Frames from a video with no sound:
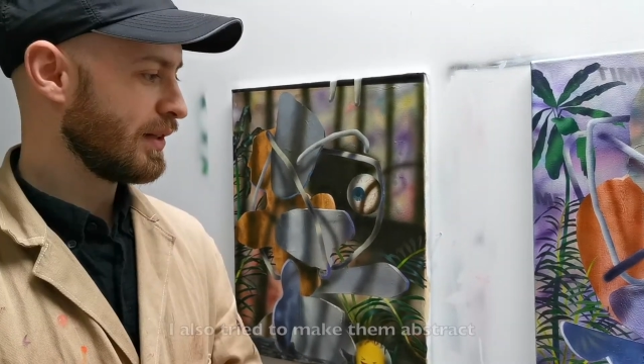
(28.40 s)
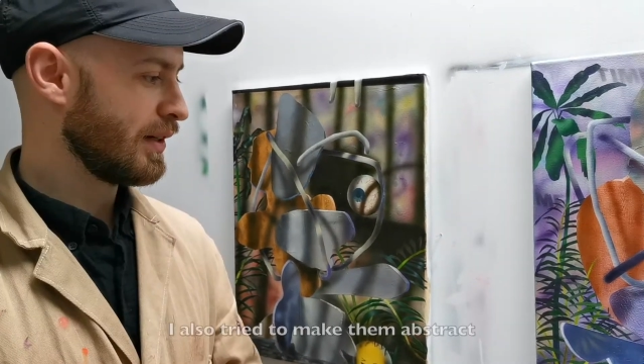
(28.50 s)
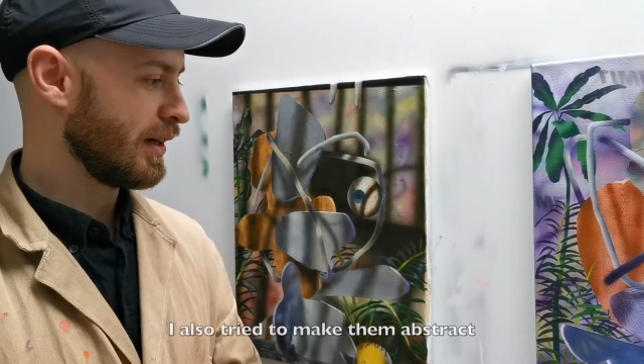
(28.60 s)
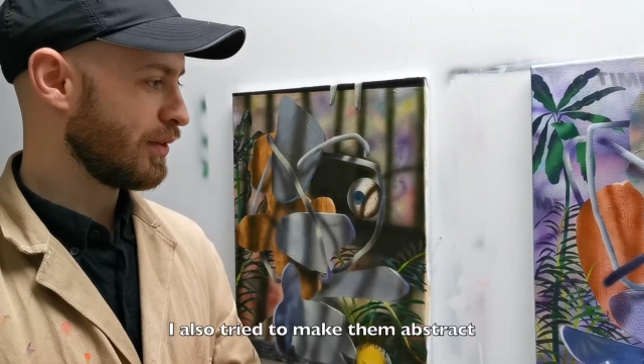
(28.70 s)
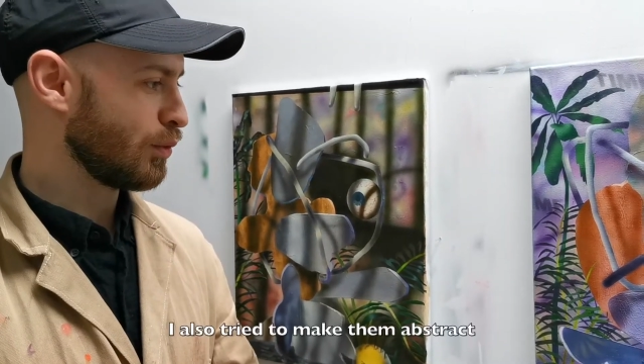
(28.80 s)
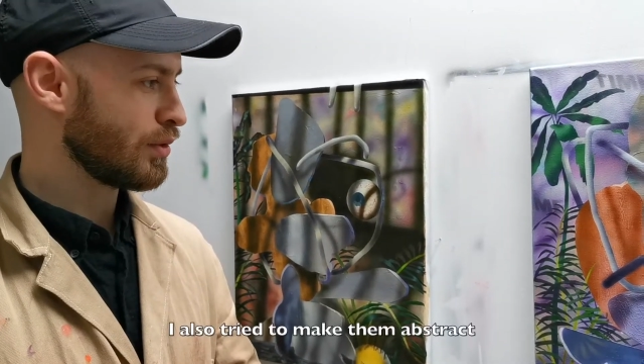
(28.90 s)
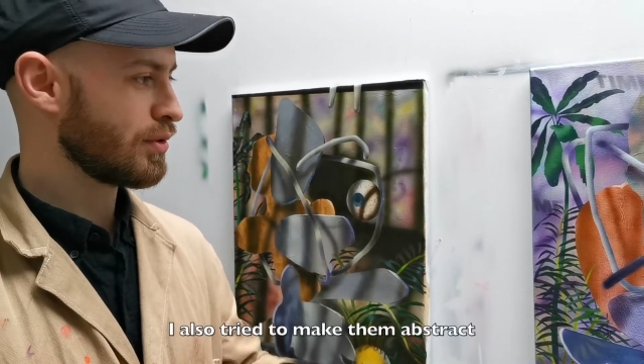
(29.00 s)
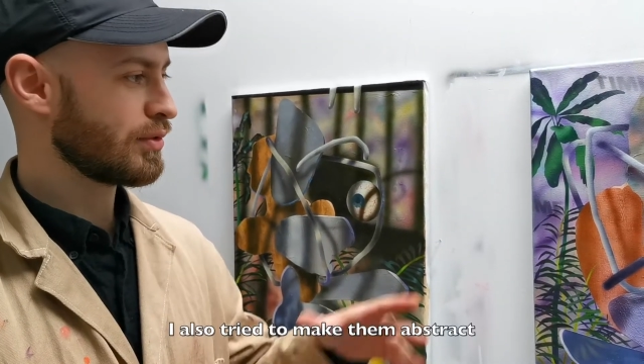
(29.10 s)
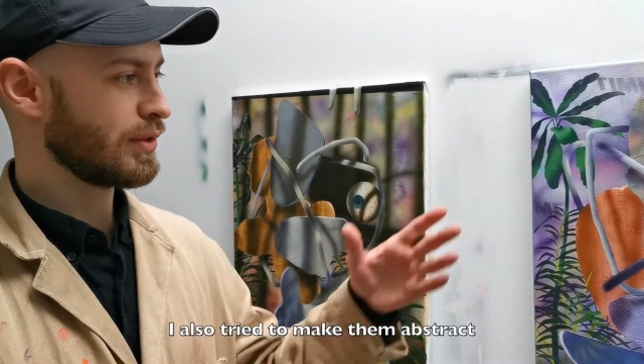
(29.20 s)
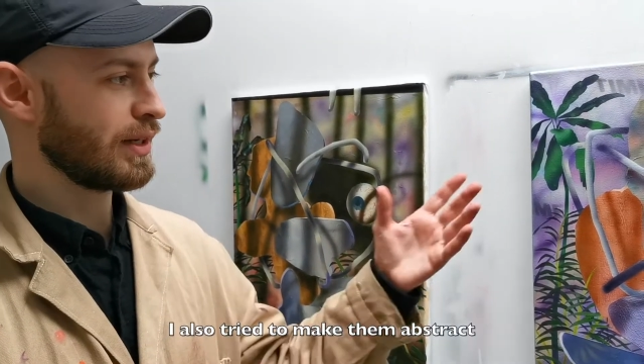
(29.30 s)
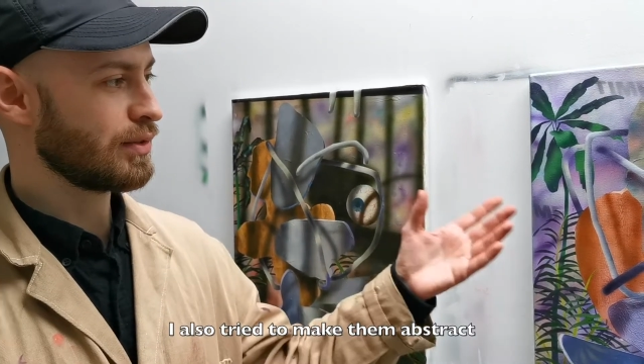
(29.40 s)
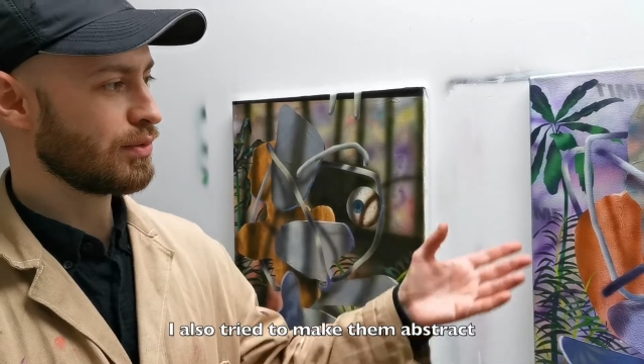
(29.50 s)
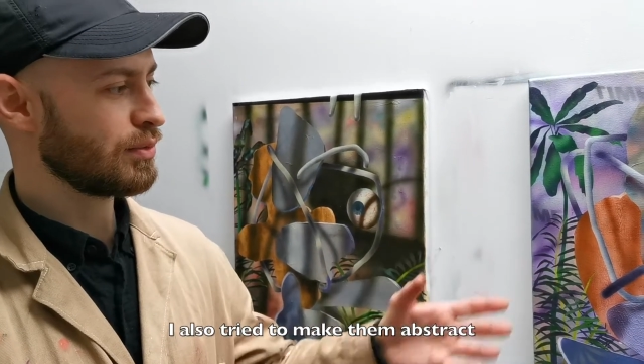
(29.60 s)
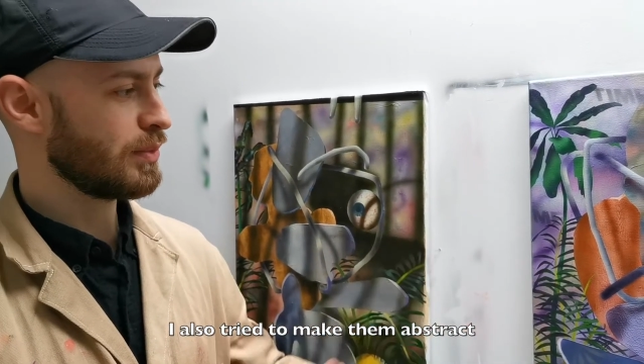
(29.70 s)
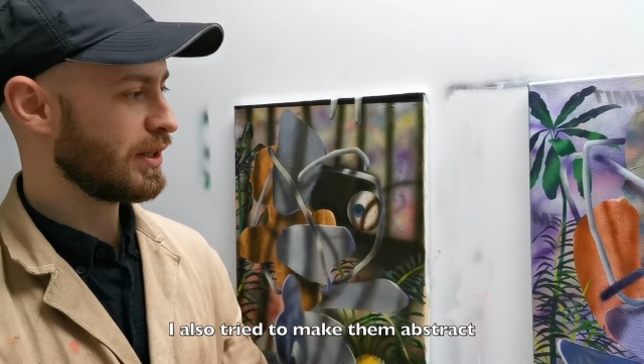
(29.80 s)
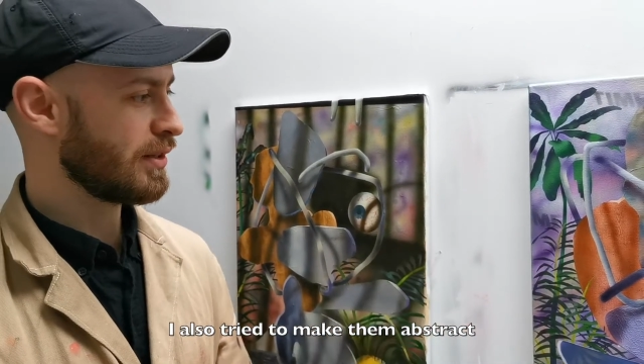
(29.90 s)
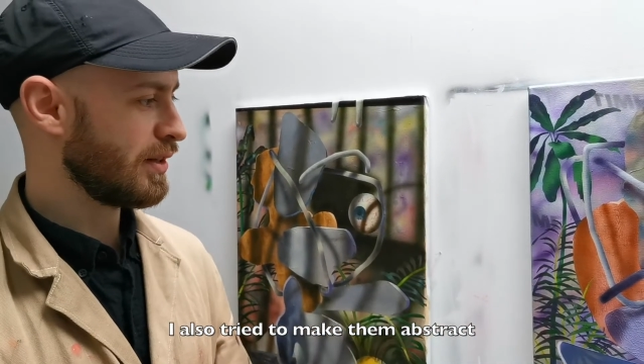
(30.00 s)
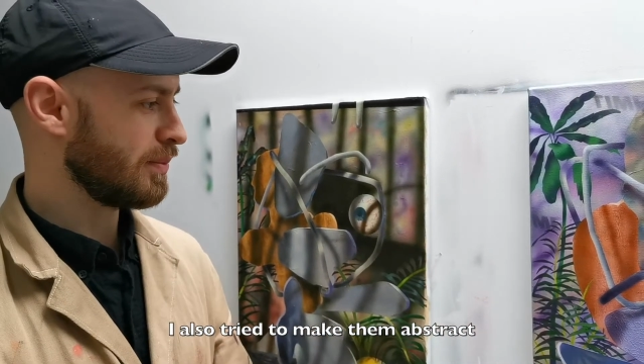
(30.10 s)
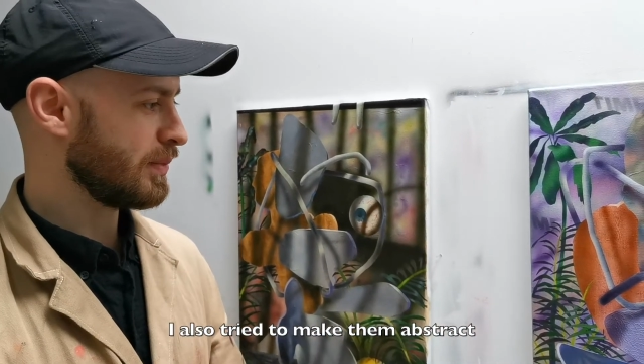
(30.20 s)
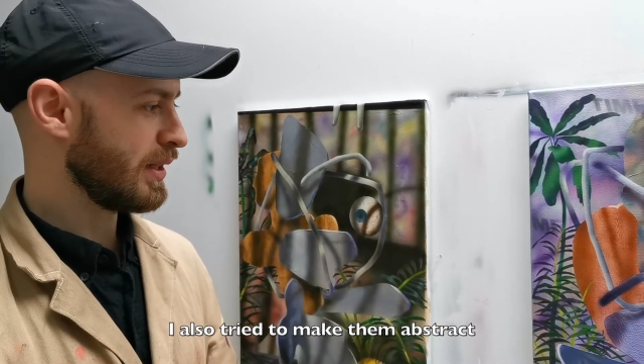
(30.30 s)
I also tried to make
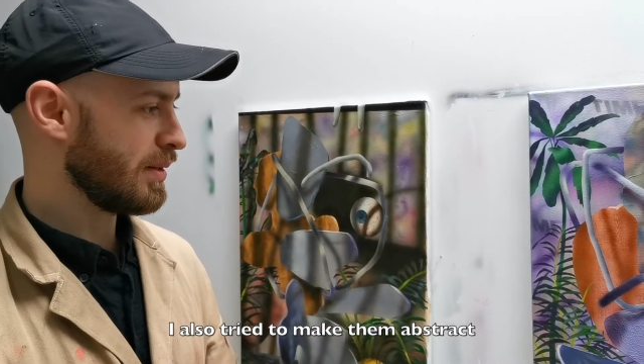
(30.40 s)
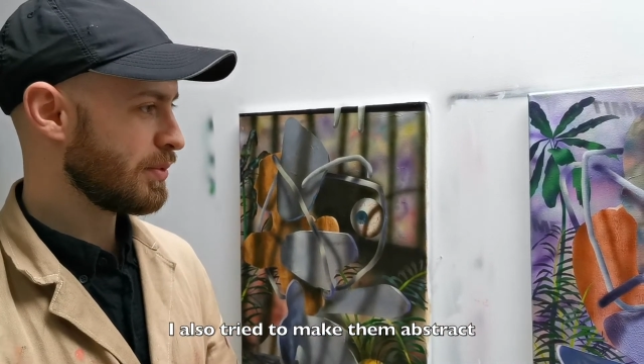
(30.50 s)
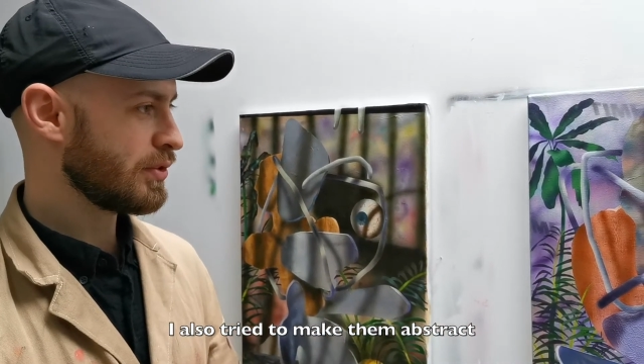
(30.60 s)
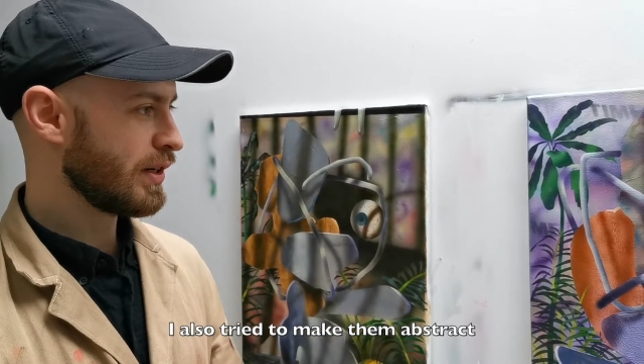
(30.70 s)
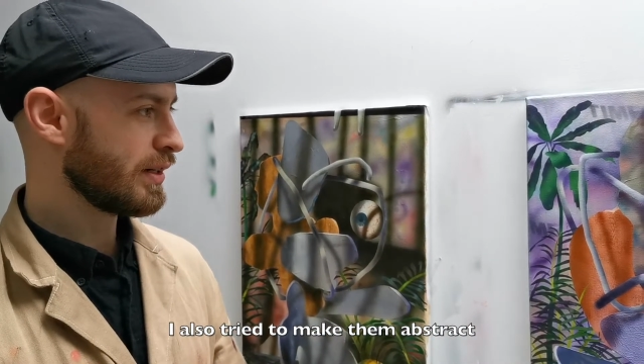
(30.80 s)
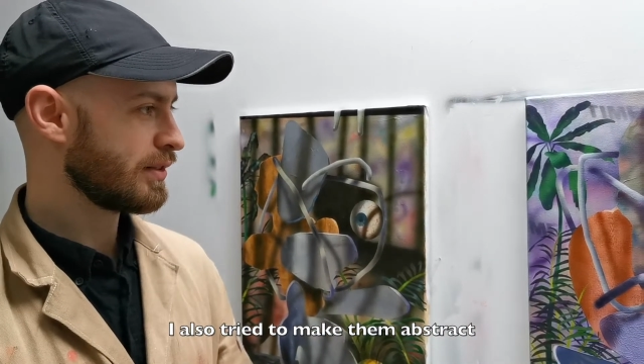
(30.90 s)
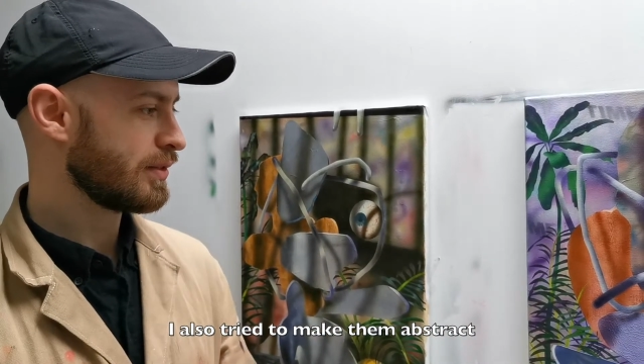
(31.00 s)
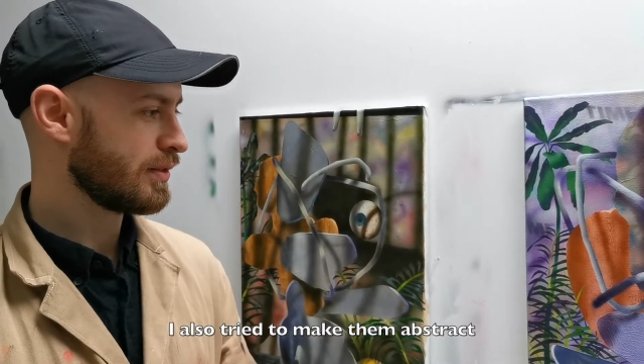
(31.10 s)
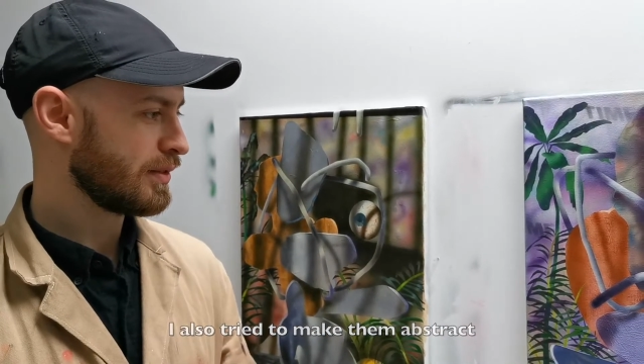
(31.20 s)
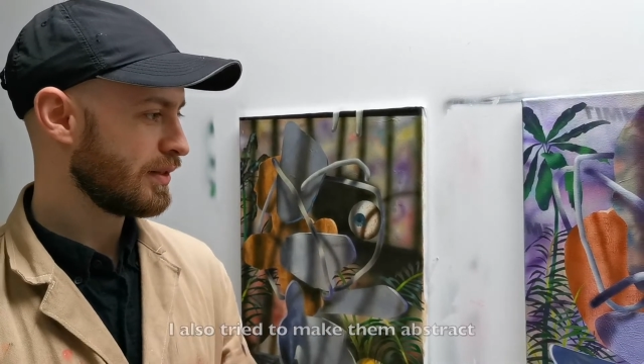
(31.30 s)
them abstract